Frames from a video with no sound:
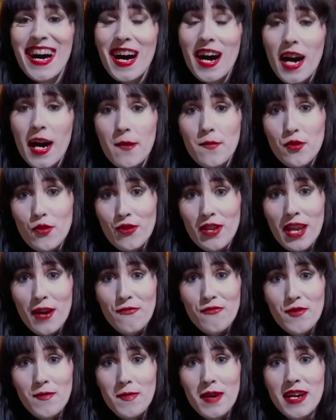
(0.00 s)
I'm going out for
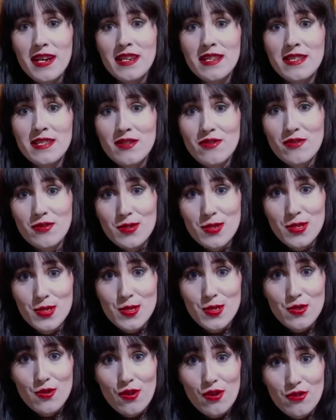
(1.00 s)
my cousin's
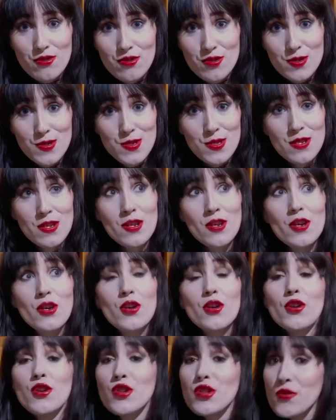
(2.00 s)
daughter's
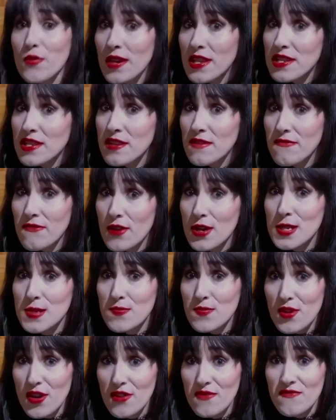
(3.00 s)
21st
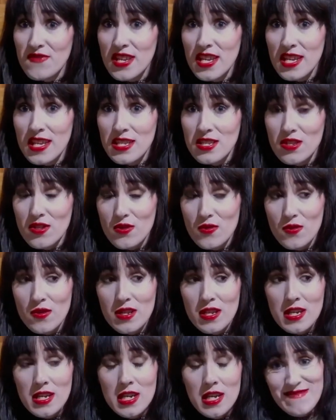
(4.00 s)
birthday.
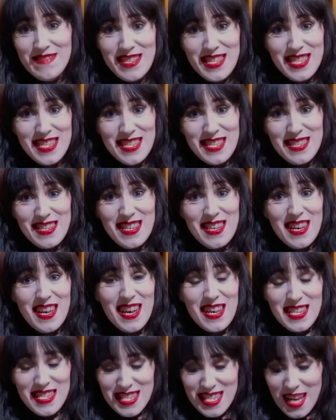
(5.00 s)
Too.
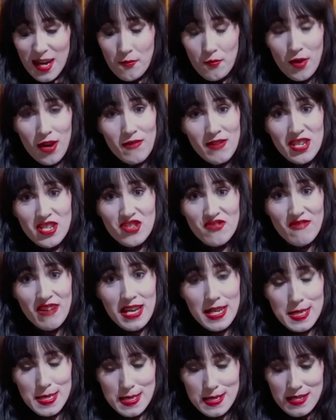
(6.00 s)
Yeah, I'm wearing a
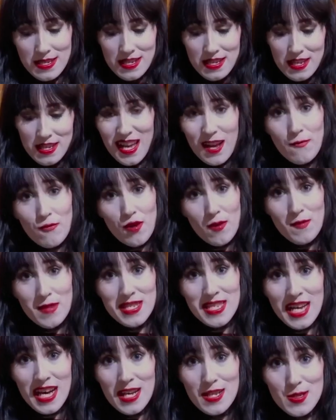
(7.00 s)
dress. I haven't got my
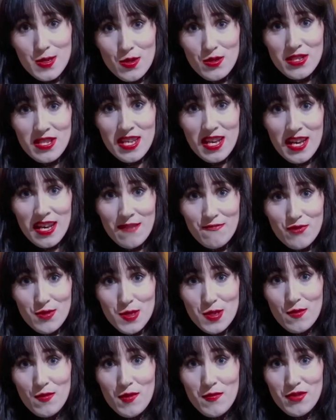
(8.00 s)
tights on yet. I've just got
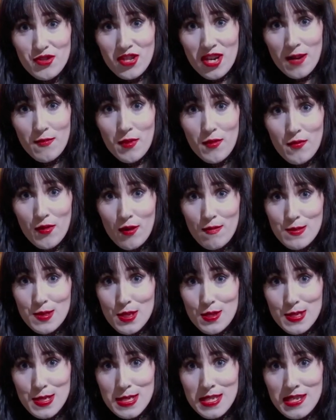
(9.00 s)
my pyjama bottoms on
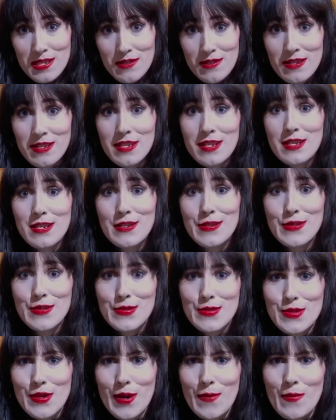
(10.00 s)
still. So
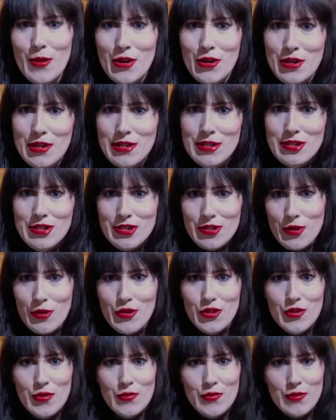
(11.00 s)
I'm not going to show
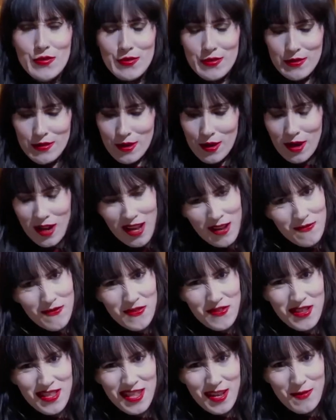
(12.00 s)
you
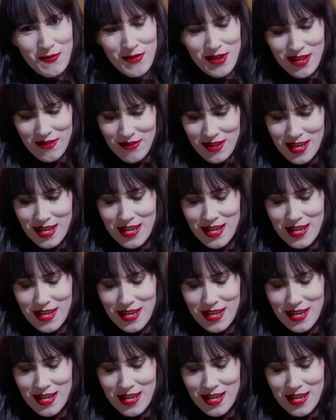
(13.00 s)
everything that I'm wearing.